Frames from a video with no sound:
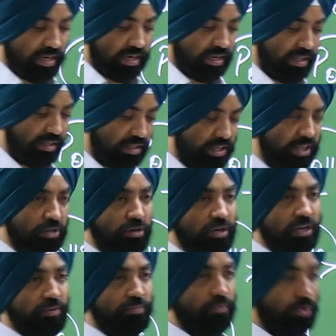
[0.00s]
Article
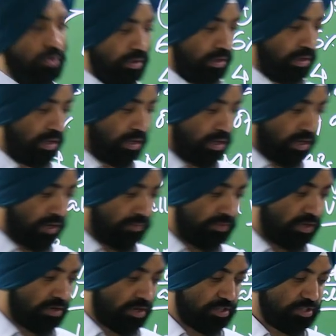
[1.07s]
324 of
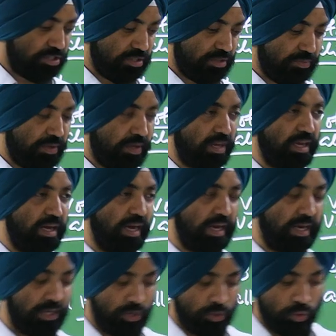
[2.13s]
the Constitution of India
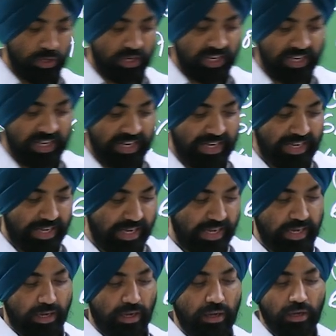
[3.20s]
and
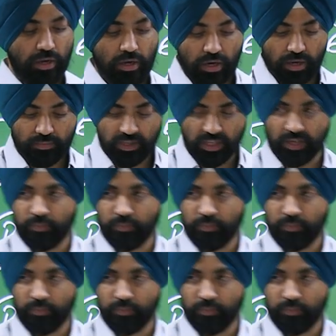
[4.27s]
29A of the